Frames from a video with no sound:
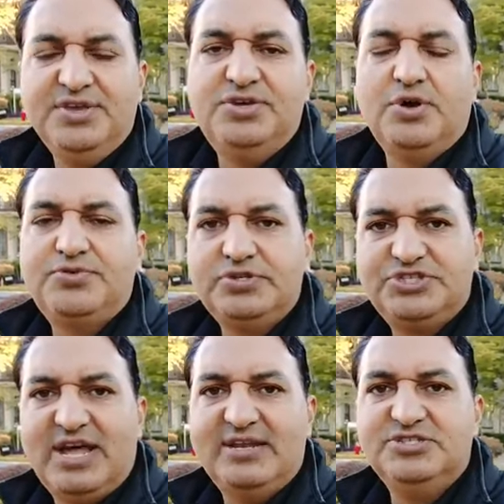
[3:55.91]
You go through
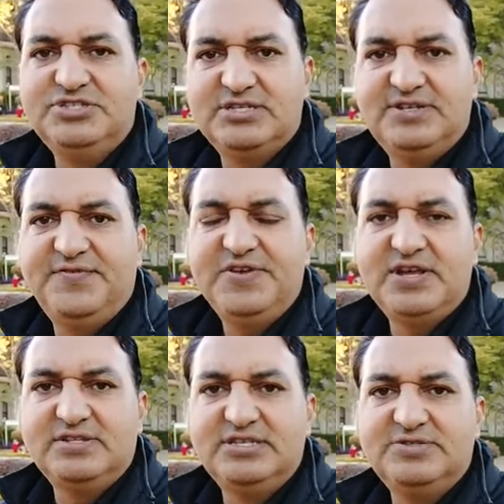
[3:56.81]
challenges and
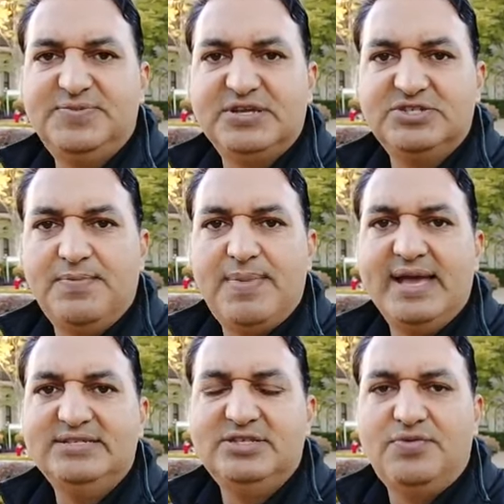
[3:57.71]
difficulties because your
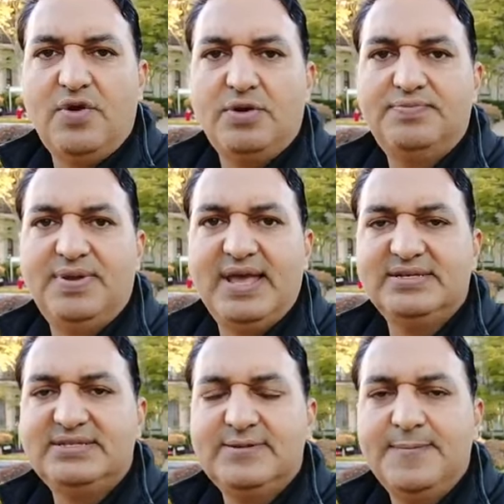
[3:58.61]
mind's in the wrong
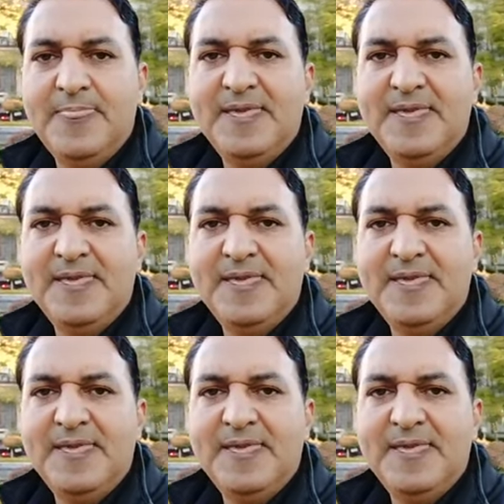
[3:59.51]
place.